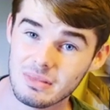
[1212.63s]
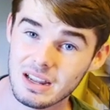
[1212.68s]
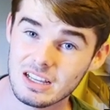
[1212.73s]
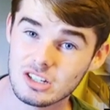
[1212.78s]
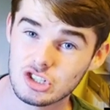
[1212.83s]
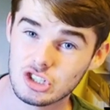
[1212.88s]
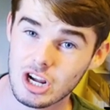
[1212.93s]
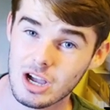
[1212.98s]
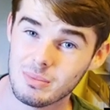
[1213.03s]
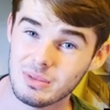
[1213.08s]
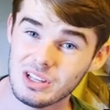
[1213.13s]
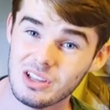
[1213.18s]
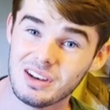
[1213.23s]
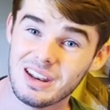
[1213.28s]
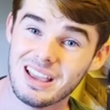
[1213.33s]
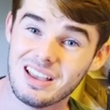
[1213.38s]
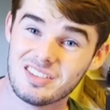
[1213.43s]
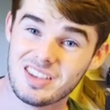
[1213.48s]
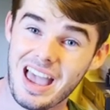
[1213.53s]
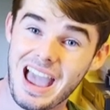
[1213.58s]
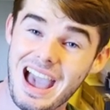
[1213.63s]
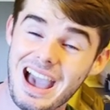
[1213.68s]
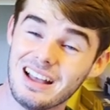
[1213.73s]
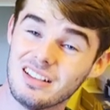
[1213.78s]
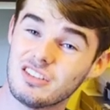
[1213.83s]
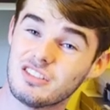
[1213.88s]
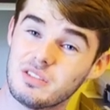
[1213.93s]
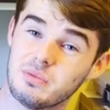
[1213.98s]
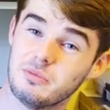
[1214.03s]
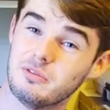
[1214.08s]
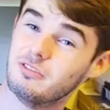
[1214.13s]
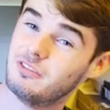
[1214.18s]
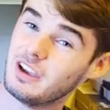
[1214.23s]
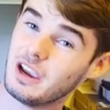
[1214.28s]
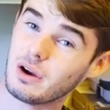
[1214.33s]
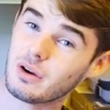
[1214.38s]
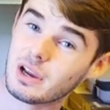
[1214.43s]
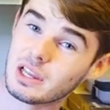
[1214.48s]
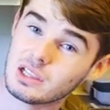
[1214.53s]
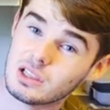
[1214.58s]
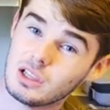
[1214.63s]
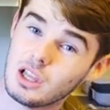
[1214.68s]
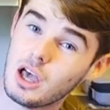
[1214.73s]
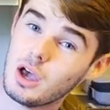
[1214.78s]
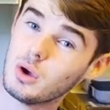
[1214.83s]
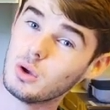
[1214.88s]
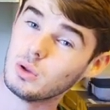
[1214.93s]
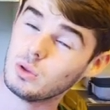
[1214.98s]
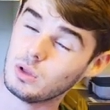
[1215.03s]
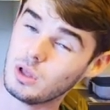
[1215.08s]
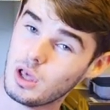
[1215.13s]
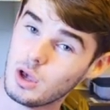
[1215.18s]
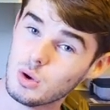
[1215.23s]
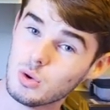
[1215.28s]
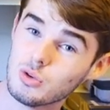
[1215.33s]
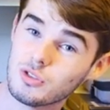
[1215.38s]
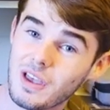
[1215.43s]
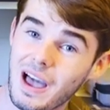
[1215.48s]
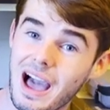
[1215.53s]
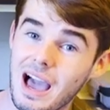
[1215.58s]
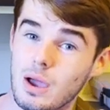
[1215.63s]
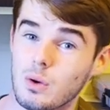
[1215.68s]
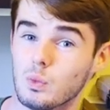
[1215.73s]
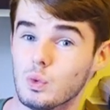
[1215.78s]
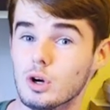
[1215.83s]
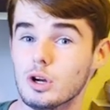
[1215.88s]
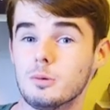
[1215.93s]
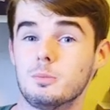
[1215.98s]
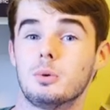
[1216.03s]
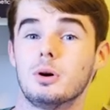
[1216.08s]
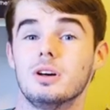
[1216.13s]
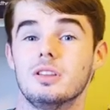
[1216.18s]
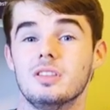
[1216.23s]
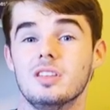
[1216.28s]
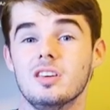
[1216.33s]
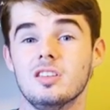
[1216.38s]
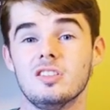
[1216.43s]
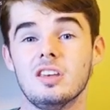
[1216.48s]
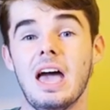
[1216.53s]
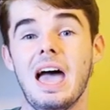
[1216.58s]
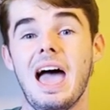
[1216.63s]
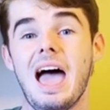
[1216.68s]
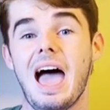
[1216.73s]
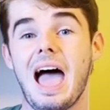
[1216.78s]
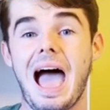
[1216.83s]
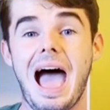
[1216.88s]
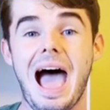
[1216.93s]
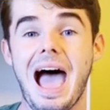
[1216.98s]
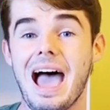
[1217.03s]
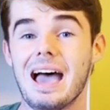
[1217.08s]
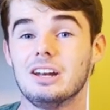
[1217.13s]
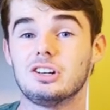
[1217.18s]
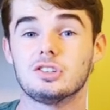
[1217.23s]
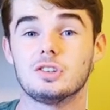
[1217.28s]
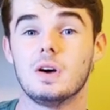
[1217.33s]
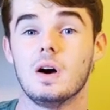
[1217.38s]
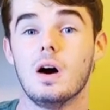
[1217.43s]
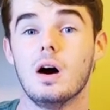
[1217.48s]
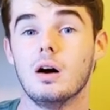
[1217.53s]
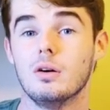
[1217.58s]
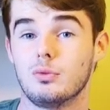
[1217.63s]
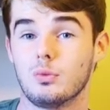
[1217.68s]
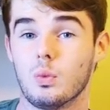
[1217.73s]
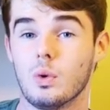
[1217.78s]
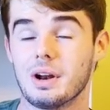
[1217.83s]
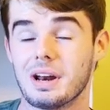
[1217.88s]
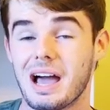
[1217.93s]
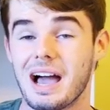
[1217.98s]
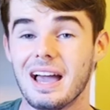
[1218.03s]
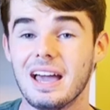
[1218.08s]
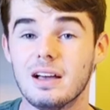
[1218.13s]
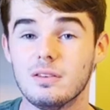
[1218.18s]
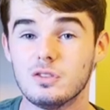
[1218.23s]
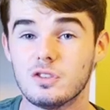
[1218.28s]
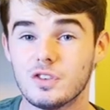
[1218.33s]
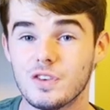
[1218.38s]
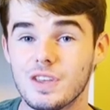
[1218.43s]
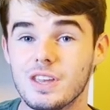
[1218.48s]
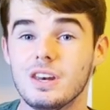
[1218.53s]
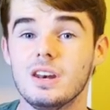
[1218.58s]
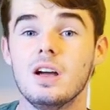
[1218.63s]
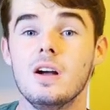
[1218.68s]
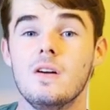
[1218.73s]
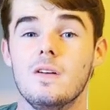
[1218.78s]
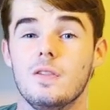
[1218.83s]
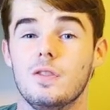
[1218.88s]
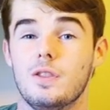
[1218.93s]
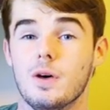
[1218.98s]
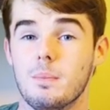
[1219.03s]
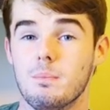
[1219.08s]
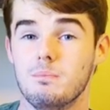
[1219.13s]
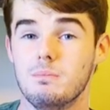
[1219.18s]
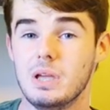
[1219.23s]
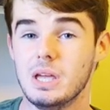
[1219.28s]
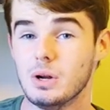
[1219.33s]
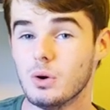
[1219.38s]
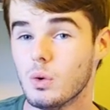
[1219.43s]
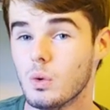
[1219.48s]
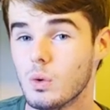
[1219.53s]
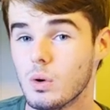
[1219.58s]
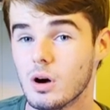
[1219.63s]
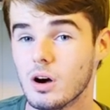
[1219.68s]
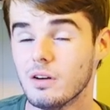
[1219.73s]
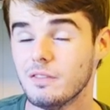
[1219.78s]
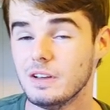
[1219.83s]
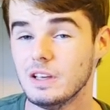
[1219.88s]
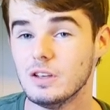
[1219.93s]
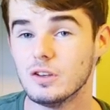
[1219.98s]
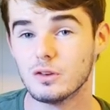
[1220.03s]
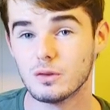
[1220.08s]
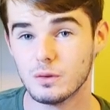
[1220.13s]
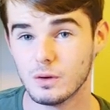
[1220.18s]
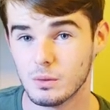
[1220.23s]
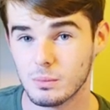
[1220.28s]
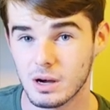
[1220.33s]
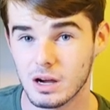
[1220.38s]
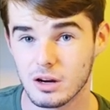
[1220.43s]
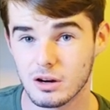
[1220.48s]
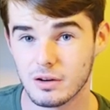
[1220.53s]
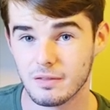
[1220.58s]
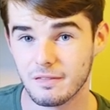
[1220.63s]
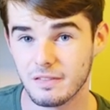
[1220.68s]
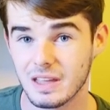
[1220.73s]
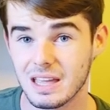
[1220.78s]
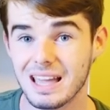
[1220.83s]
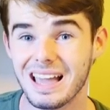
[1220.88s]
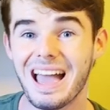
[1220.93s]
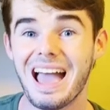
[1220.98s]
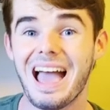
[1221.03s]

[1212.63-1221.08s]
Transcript: Night Shyamalan has had some very low lows, I would put this at, of what I have seen, the middle of his filmography.